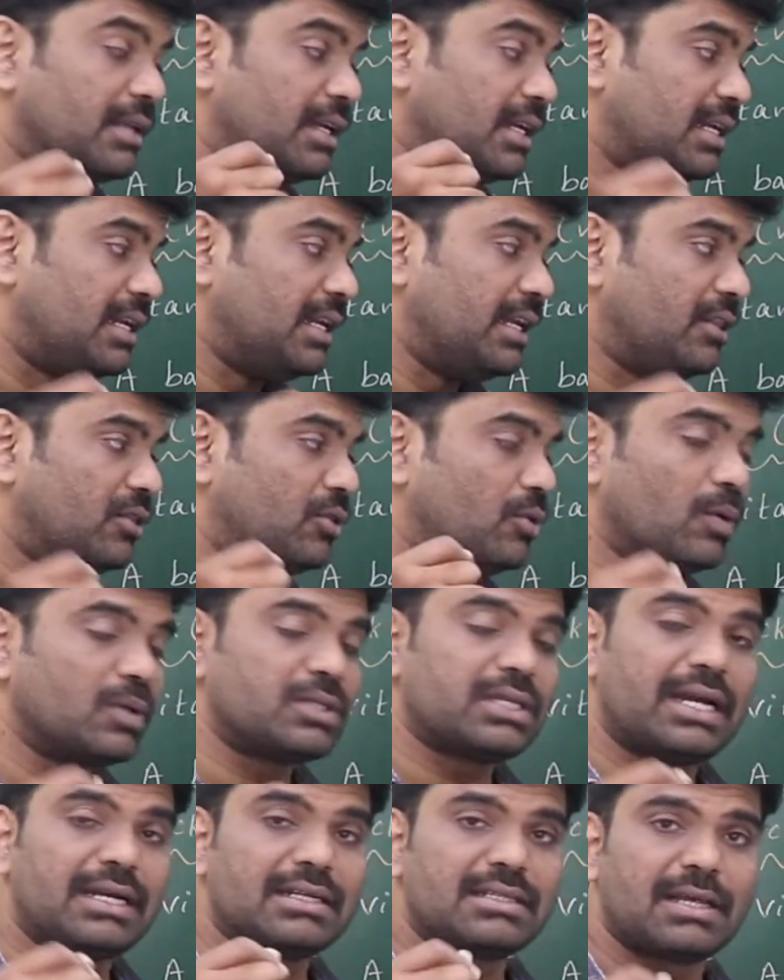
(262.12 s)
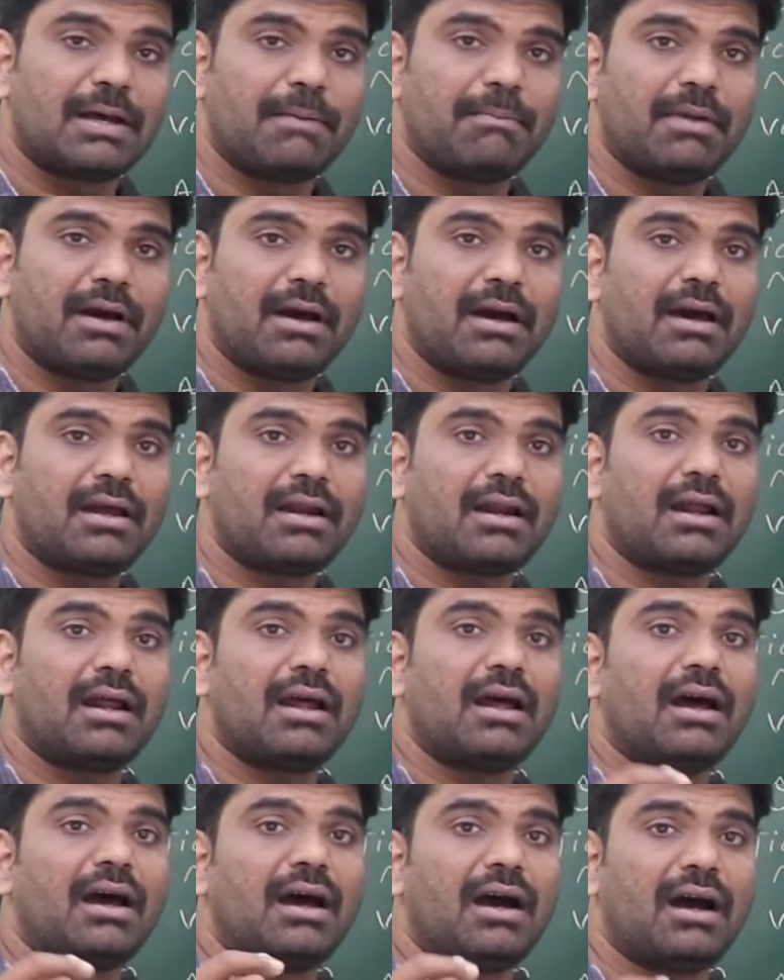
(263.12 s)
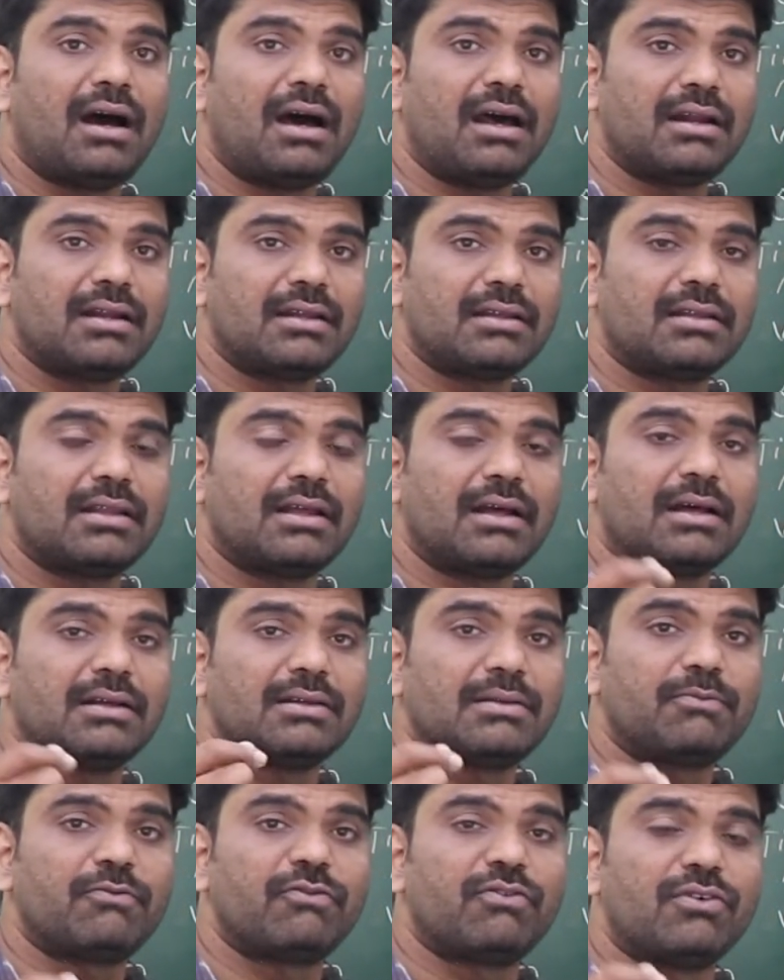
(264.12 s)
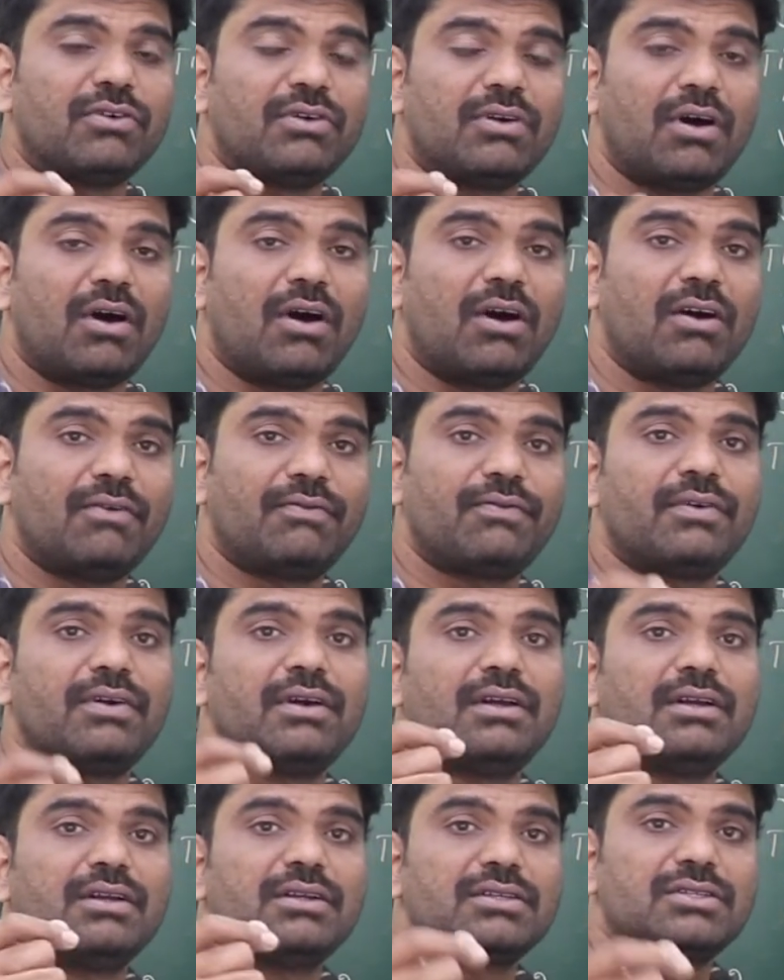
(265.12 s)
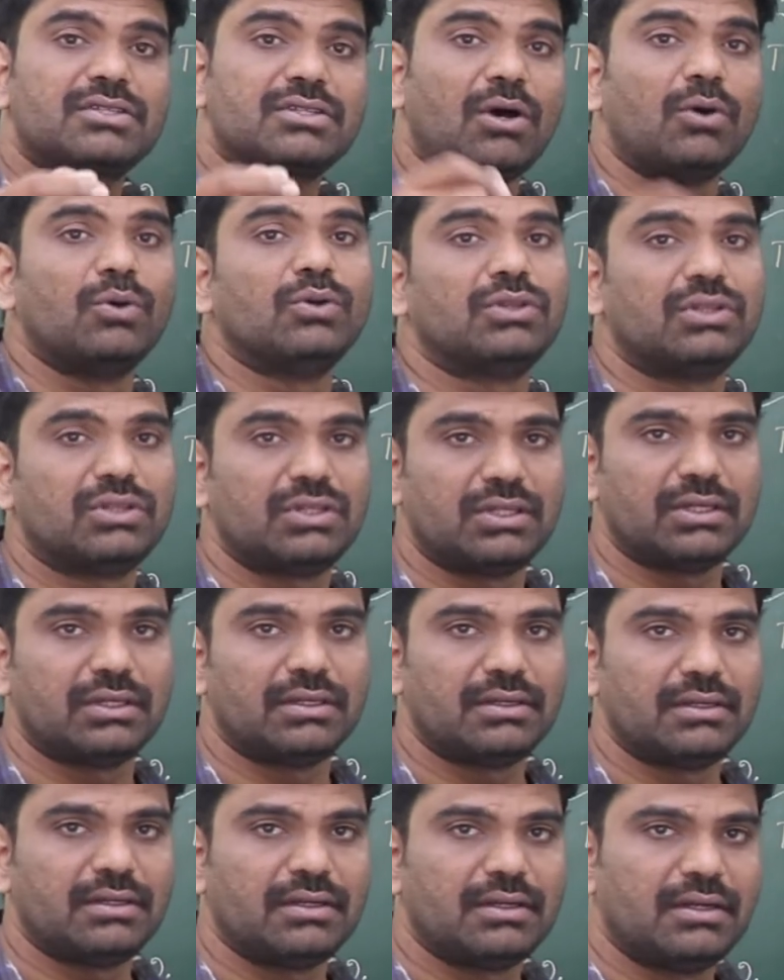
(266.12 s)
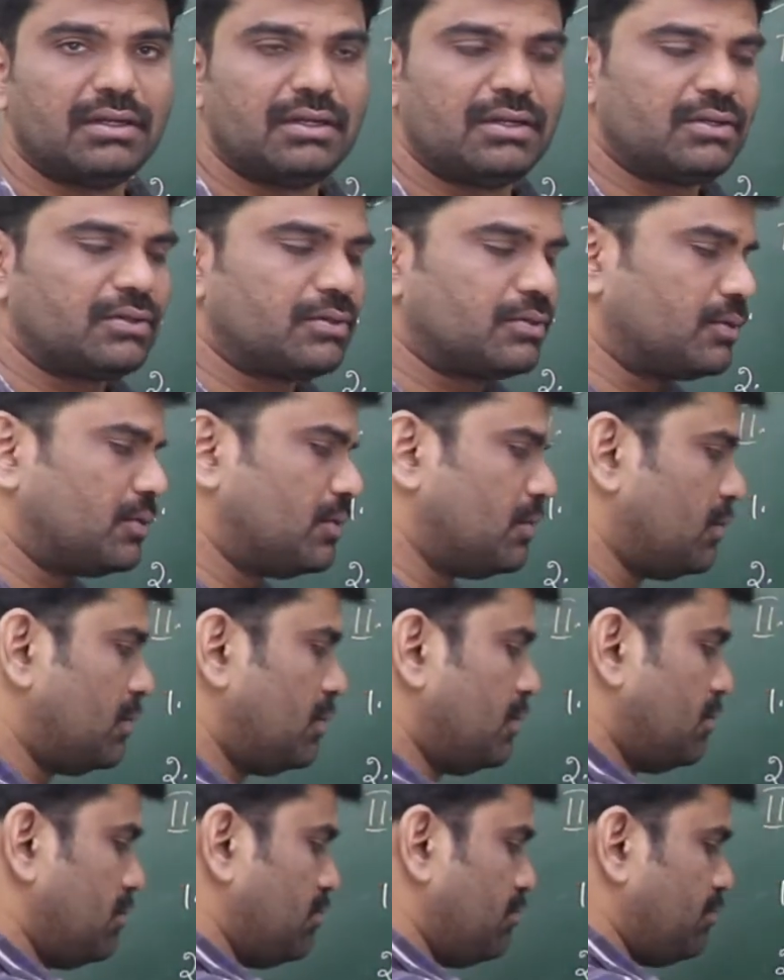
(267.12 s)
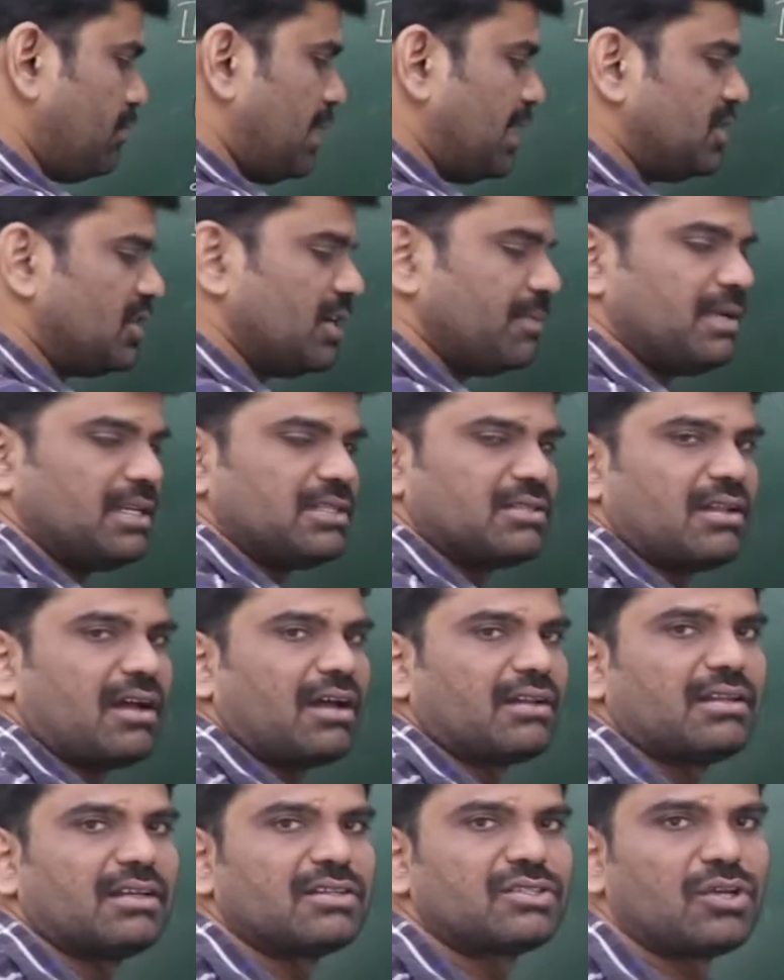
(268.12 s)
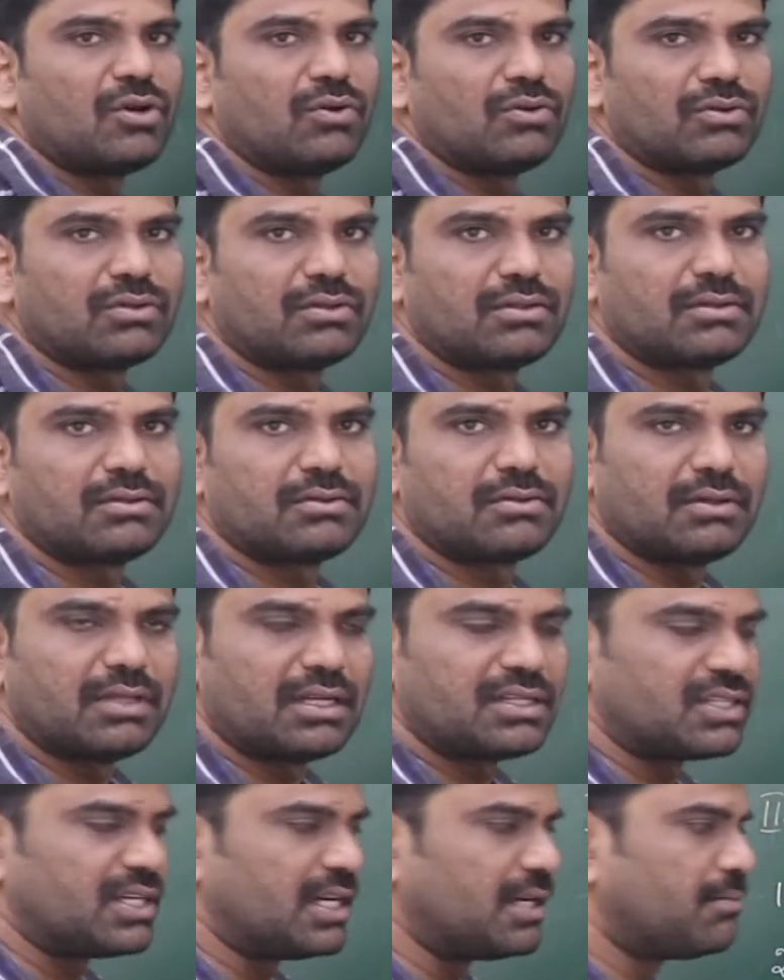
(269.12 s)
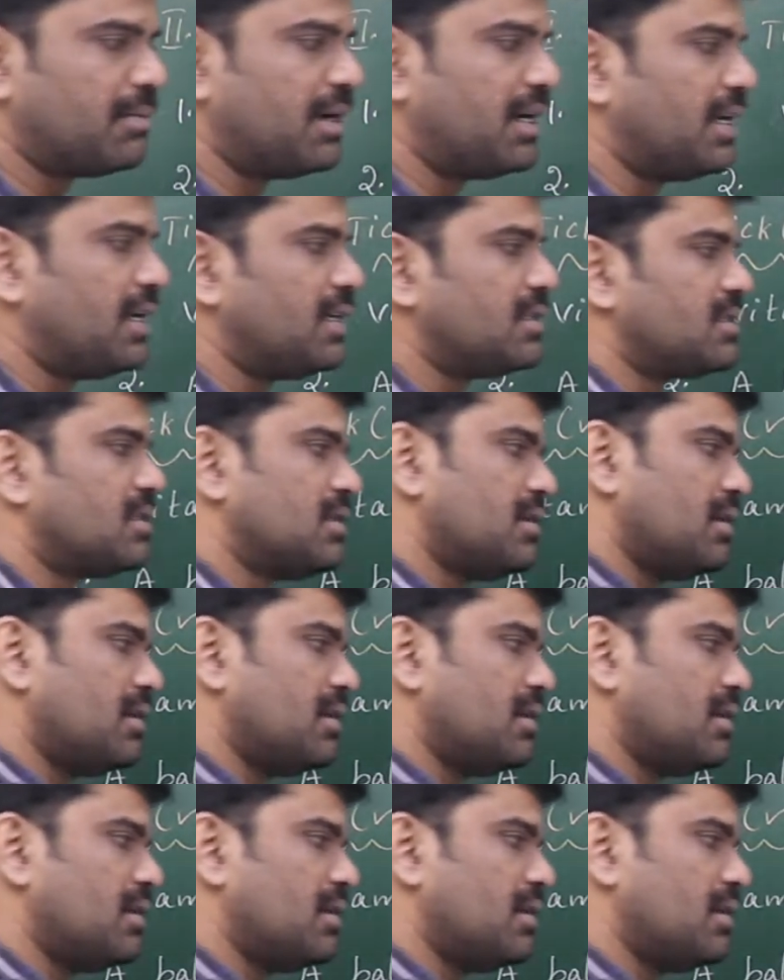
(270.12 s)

idli dosa and sambar are the food of south so punjab is not the south so the statement is